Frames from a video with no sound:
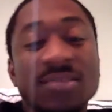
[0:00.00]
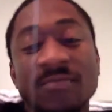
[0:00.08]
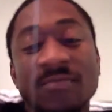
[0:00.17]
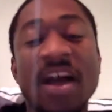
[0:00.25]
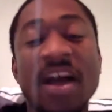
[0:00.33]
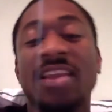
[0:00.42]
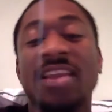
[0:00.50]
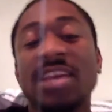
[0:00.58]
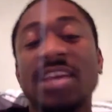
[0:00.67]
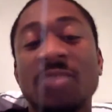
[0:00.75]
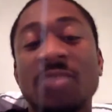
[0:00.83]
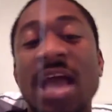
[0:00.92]
Fine, let him
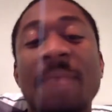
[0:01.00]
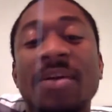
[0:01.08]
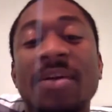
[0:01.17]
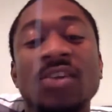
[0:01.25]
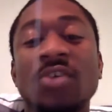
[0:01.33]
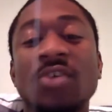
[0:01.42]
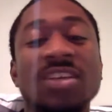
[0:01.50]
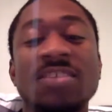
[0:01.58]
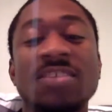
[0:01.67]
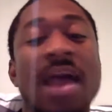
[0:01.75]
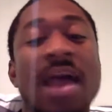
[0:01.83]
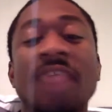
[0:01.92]
rehab on his own. Doesn't
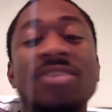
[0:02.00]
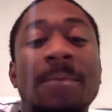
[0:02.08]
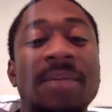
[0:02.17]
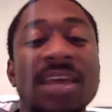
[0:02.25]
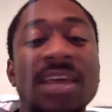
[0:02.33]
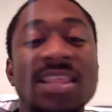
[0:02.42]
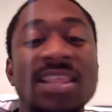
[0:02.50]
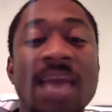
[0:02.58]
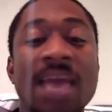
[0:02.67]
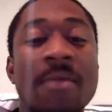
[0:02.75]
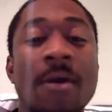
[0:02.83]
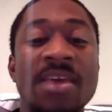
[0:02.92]
matter. He's not playing in the
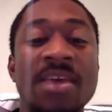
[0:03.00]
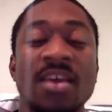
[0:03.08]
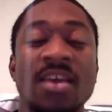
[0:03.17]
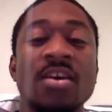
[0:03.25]
MLB.